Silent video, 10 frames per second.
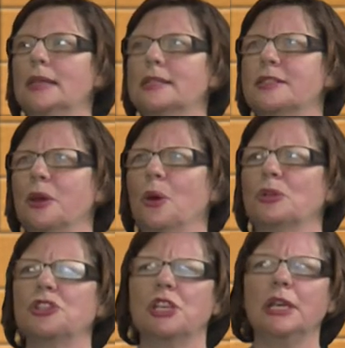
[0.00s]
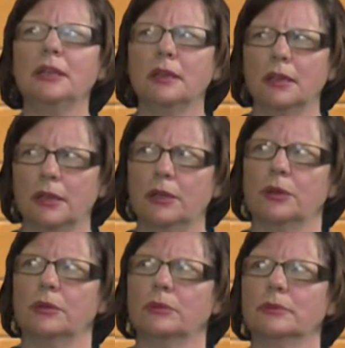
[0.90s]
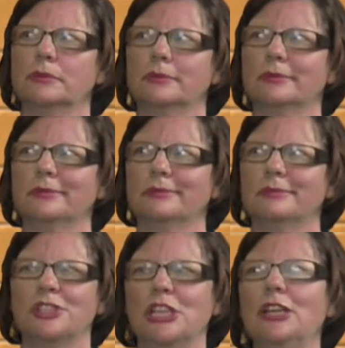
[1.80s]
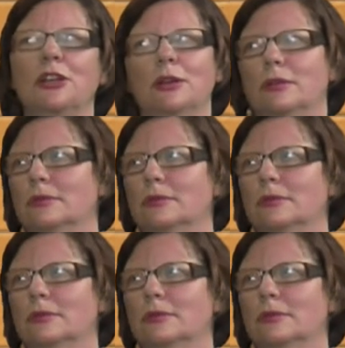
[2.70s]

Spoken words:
So she knew. She knew.